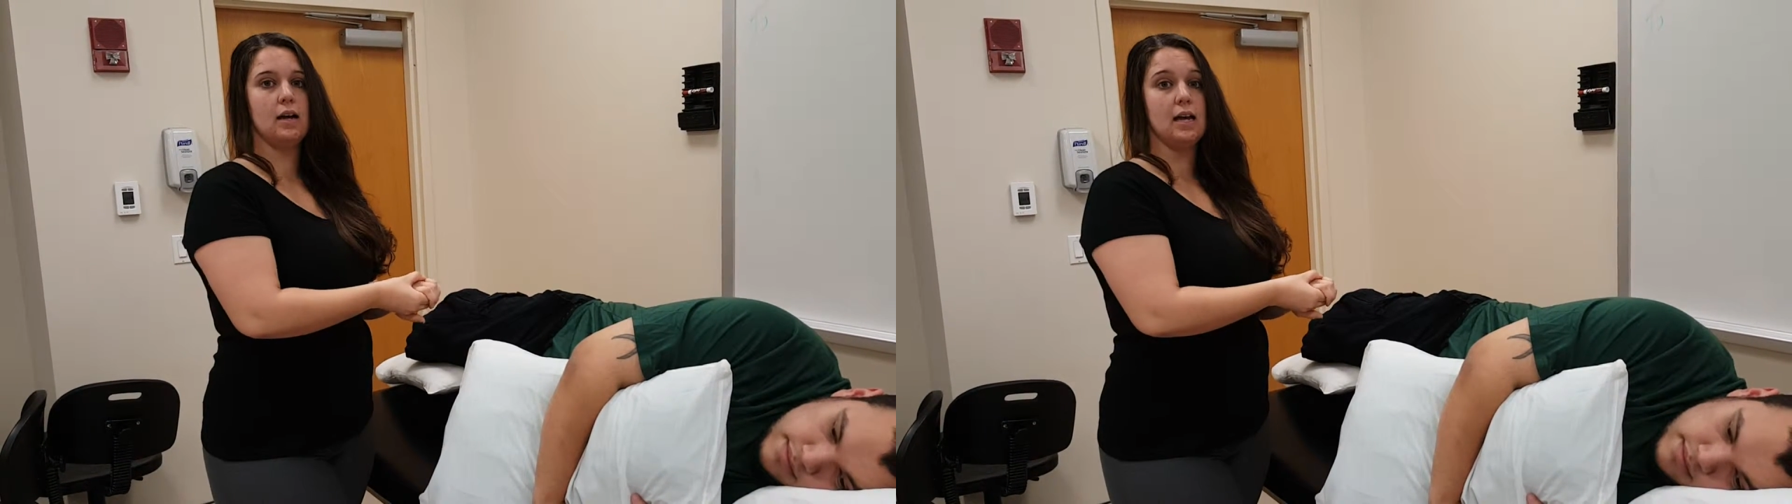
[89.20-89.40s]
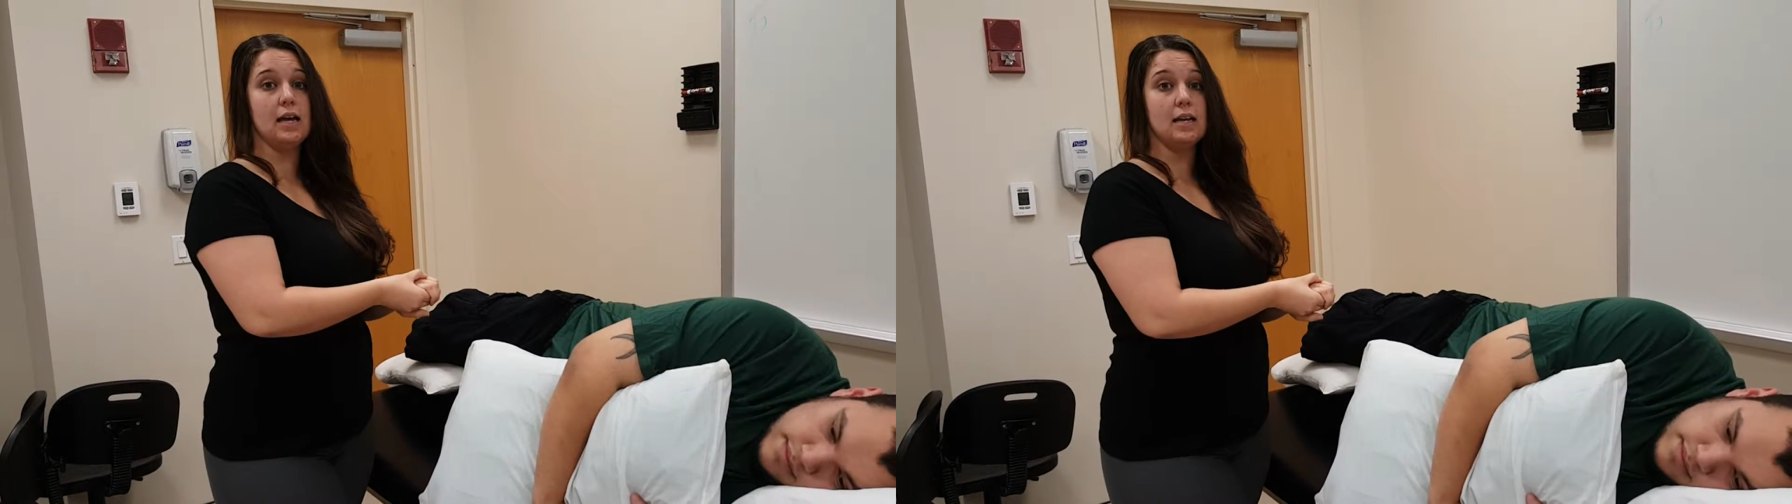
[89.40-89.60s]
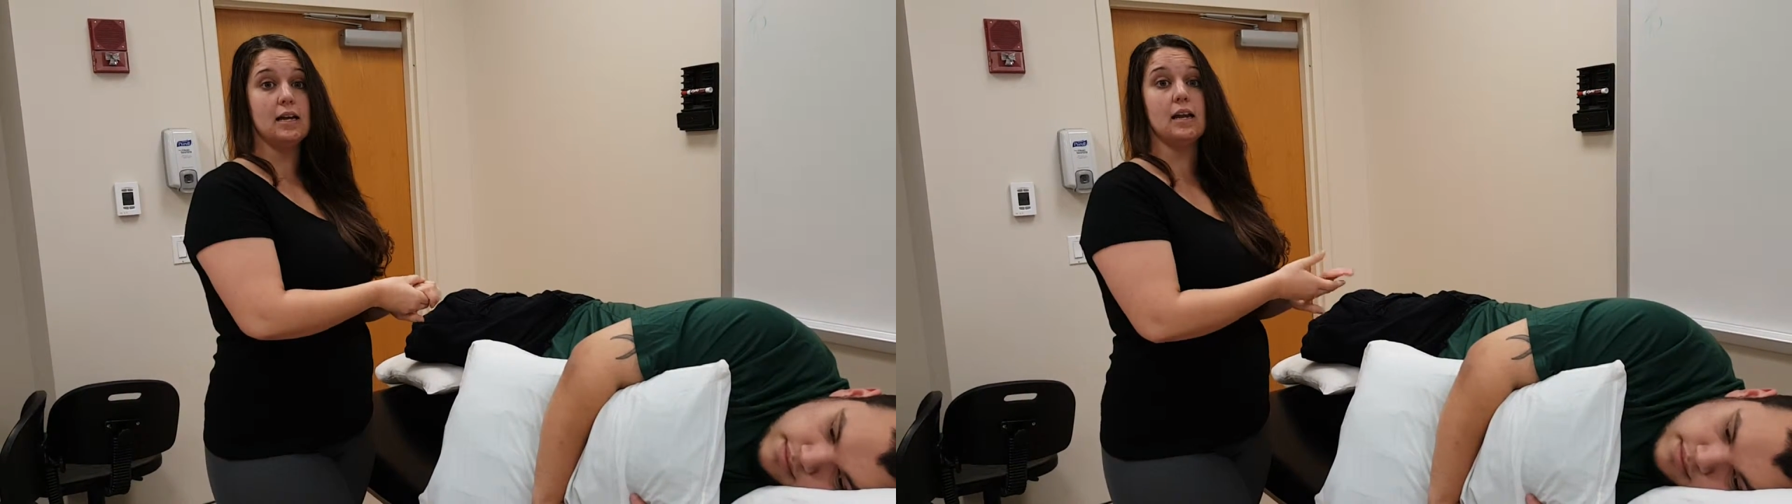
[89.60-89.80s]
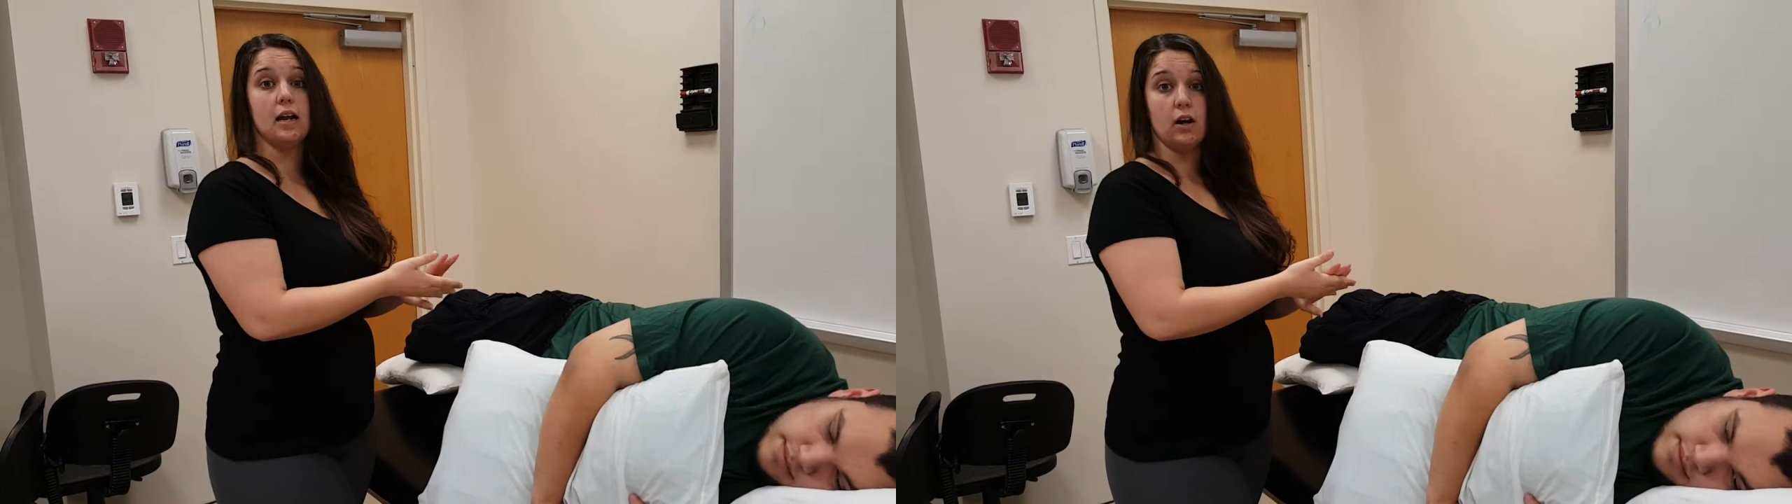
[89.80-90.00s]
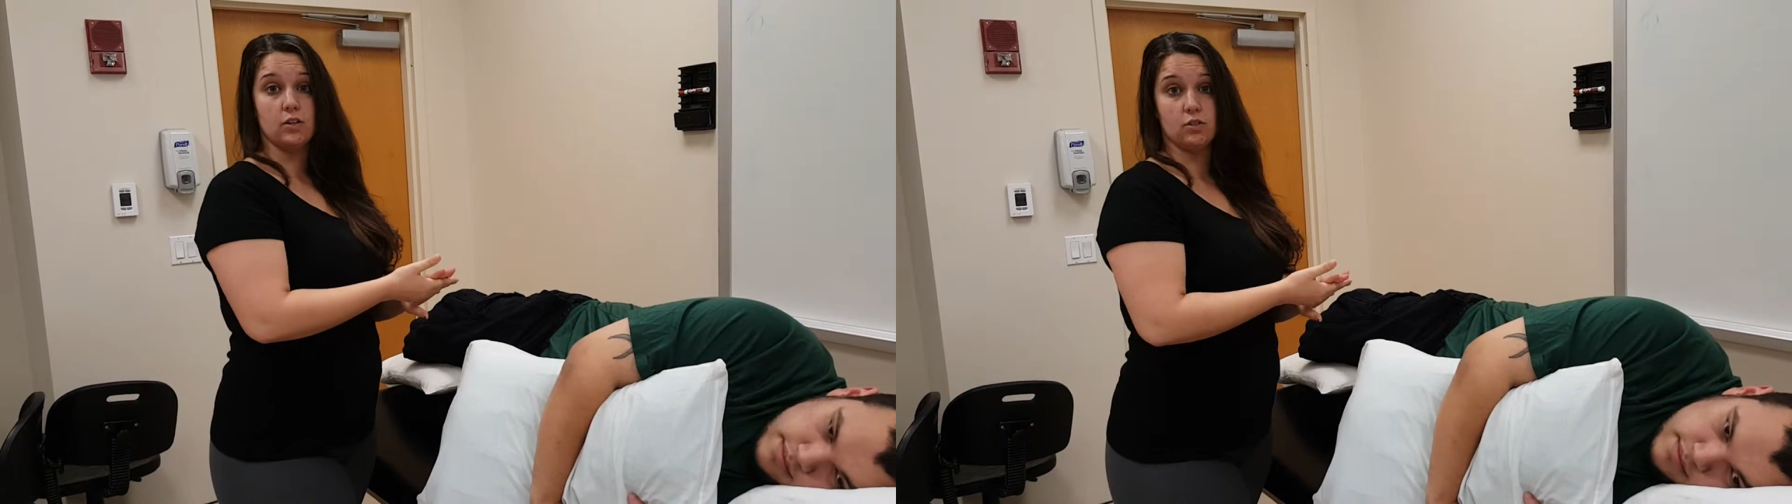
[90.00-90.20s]
heated. And I
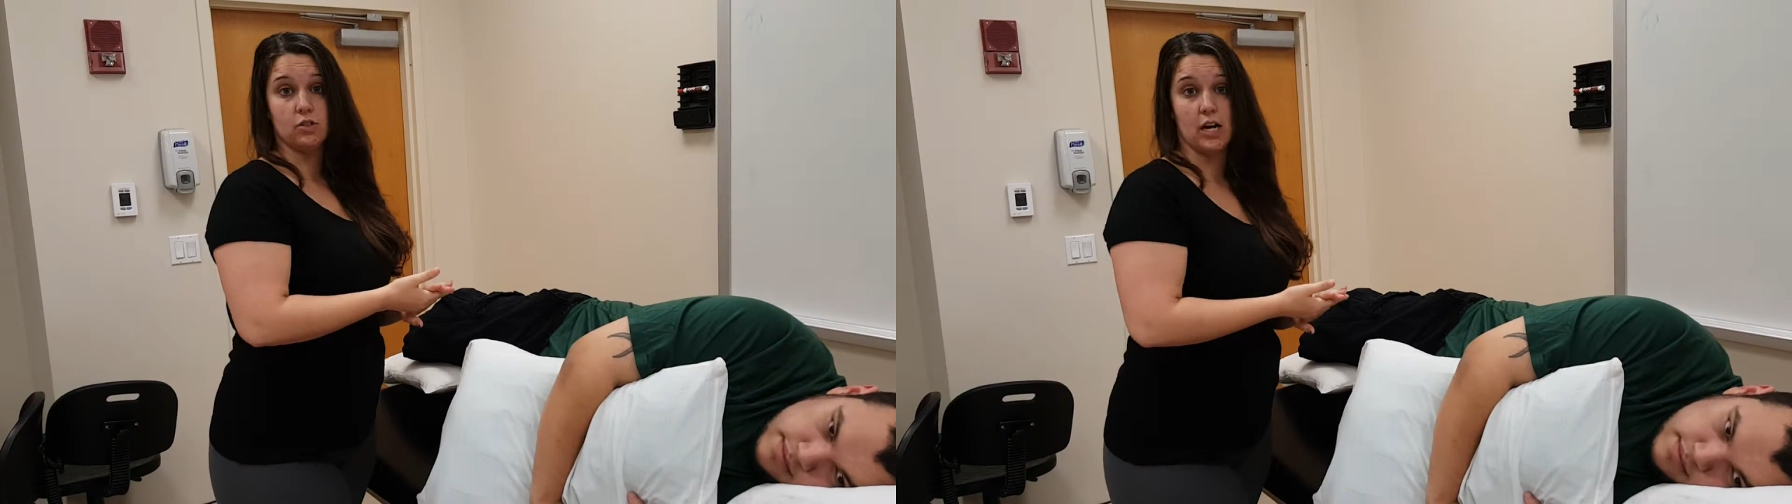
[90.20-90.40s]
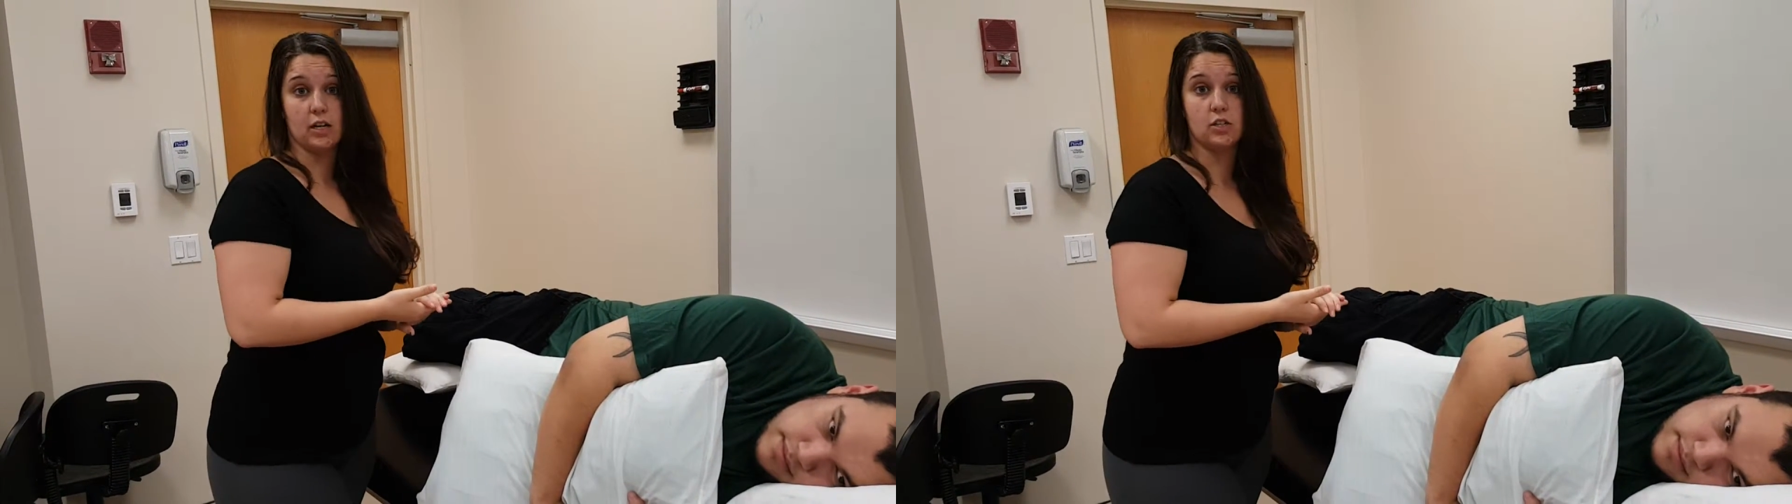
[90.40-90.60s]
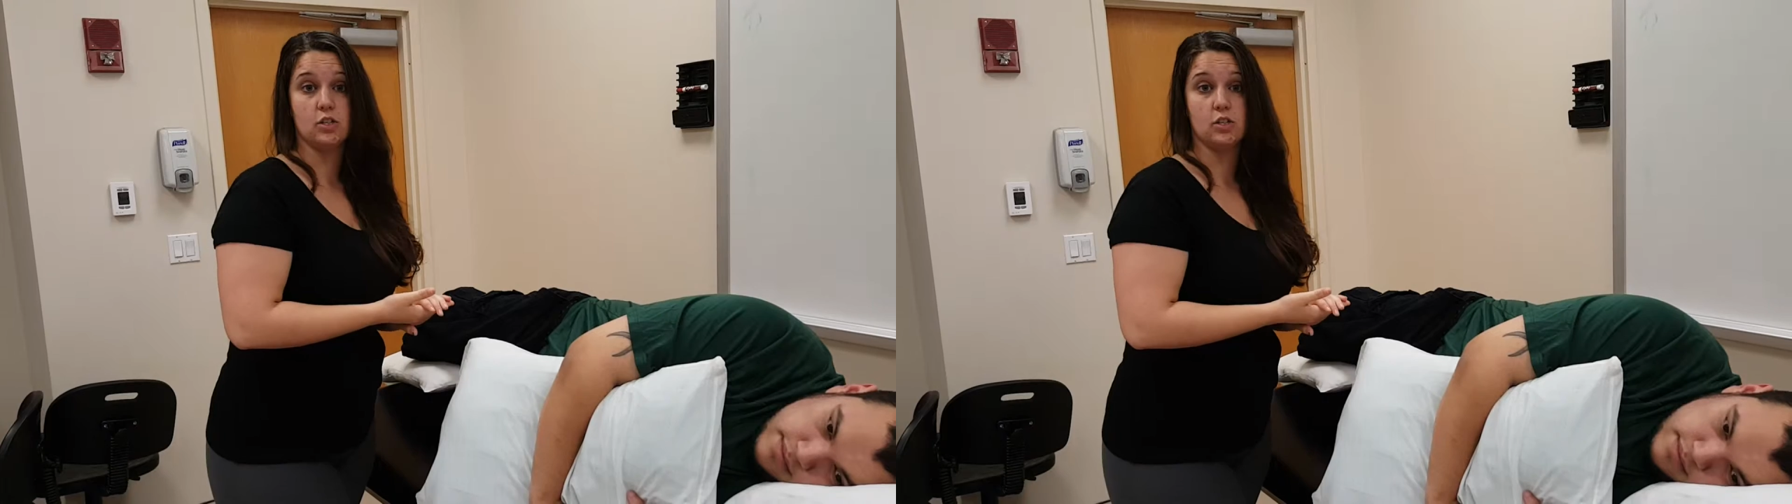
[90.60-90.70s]
also checked